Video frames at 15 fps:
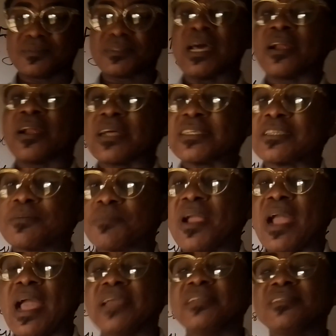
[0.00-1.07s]
There are some
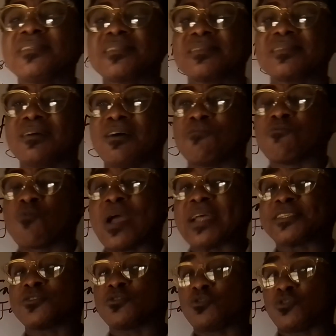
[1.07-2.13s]
kinds of
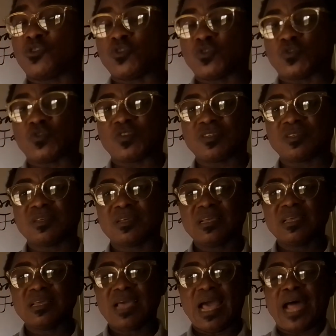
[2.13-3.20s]
words you use
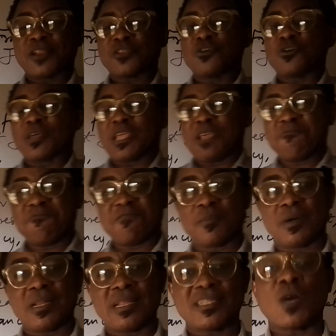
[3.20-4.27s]
and your
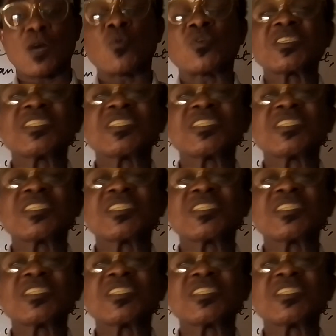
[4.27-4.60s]
informal letter will